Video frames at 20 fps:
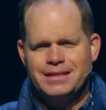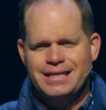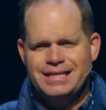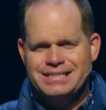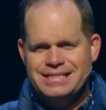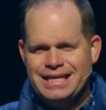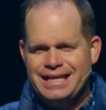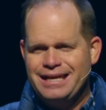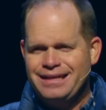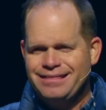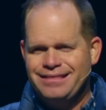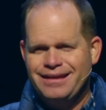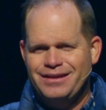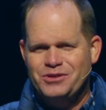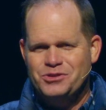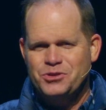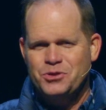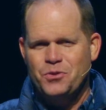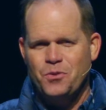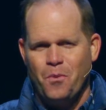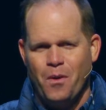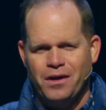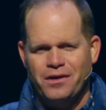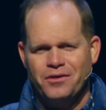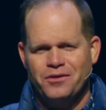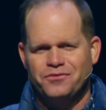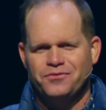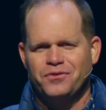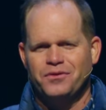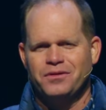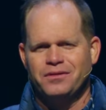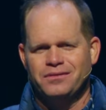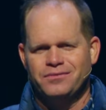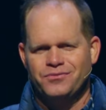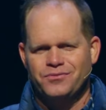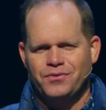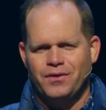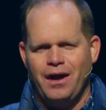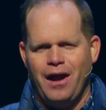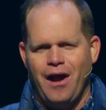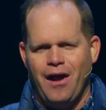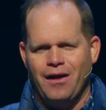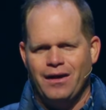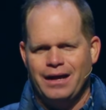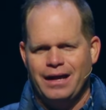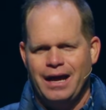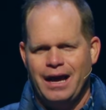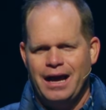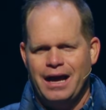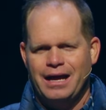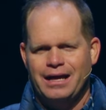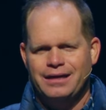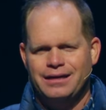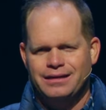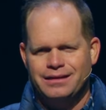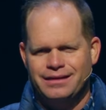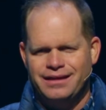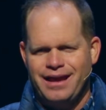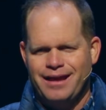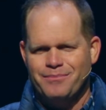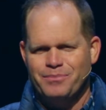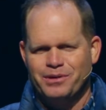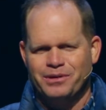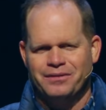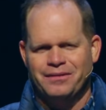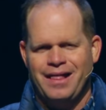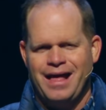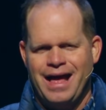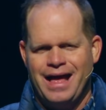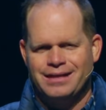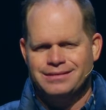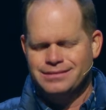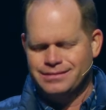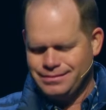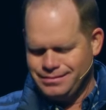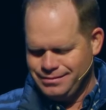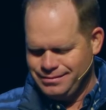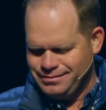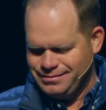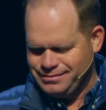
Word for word: Is anything too wonderful for our God? Gabriel asked.